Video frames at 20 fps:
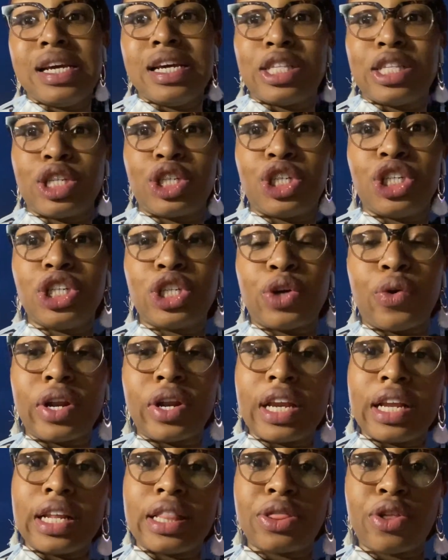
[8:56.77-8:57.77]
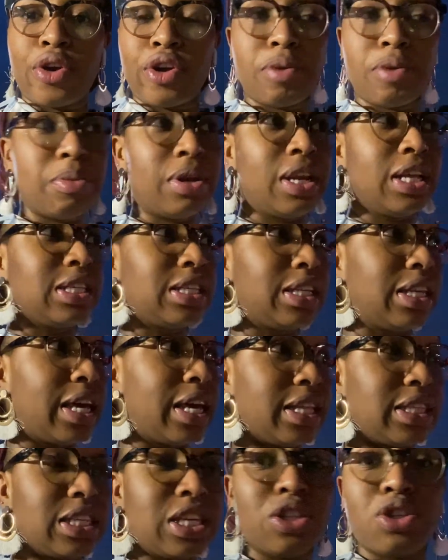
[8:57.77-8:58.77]
she's already 30 minutes
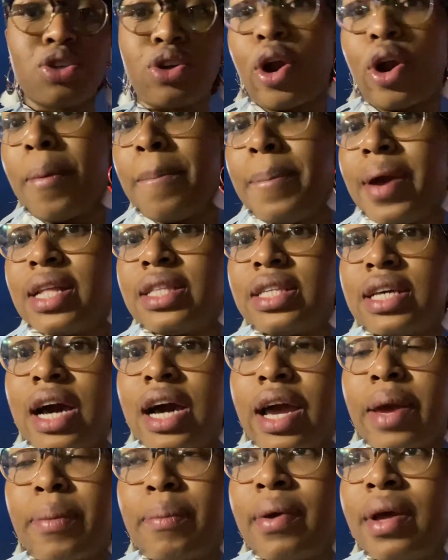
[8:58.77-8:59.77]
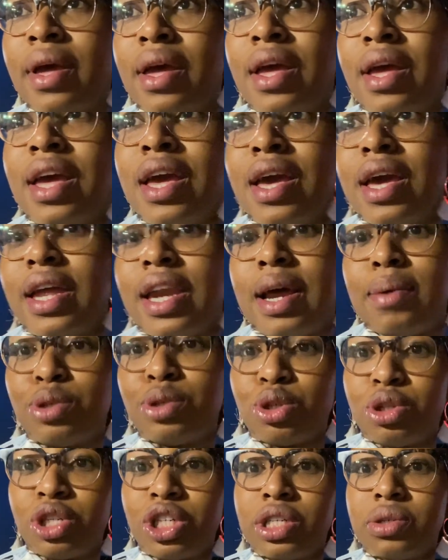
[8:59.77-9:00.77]
late into her bedtime, and I'm
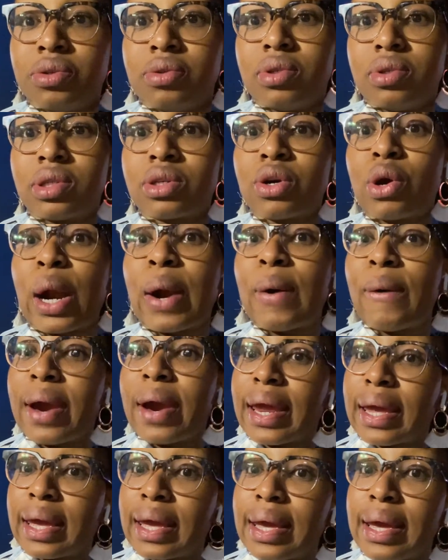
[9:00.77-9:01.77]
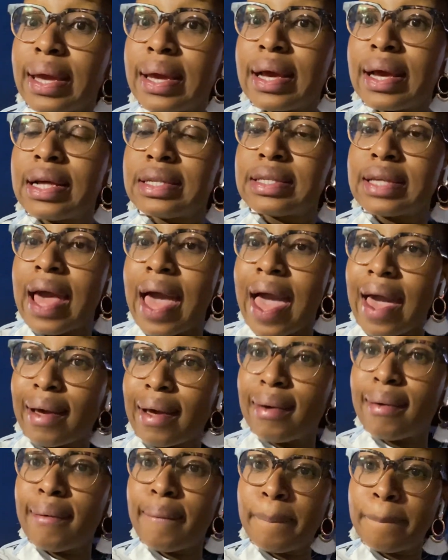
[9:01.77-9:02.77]
sure she was cranky as heck.
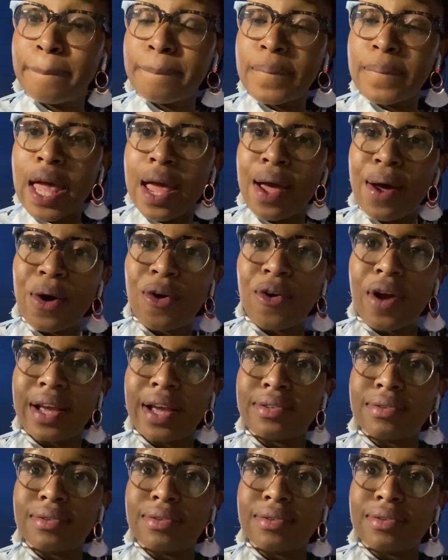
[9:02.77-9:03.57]
All right,